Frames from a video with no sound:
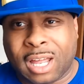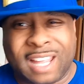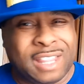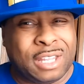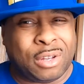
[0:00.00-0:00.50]

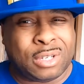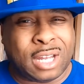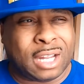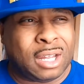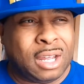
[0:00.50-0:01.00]
I think
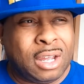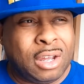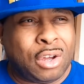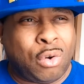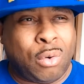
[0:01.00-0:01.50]
there's like
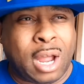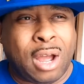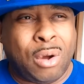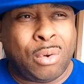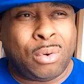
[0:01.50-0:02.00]

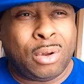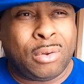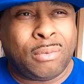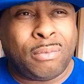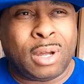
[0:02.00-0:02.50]
Crowd
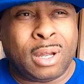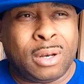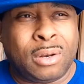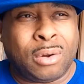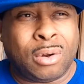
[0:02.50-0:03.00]

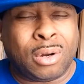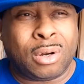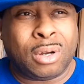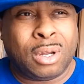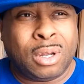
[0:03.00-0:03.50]
Fund, or